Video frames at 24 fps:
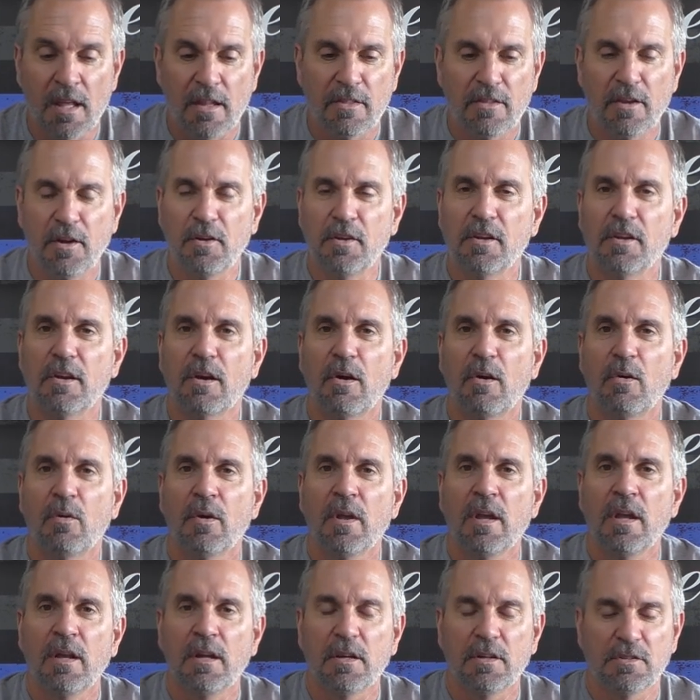There you go.
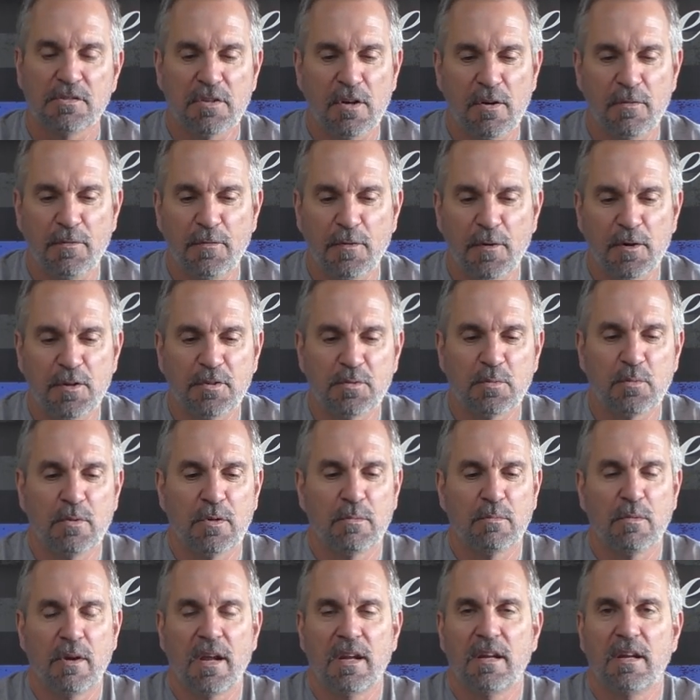Here's our first
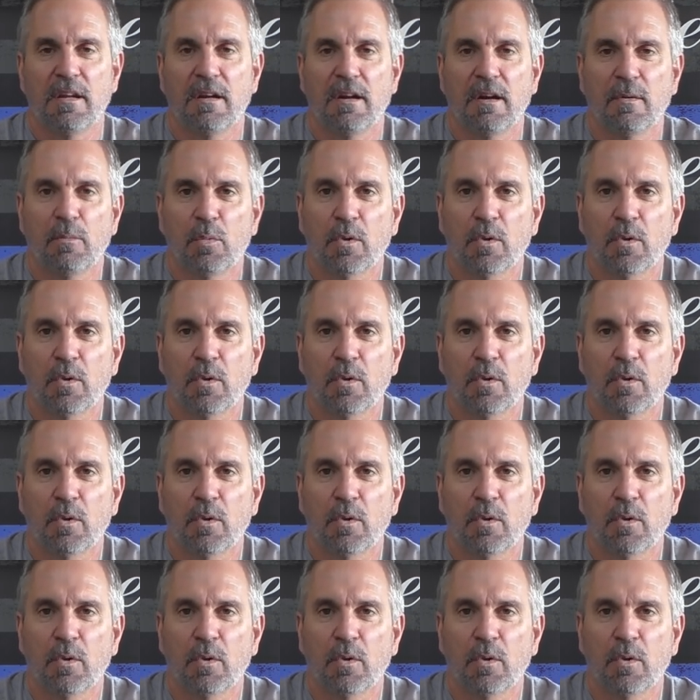one right here.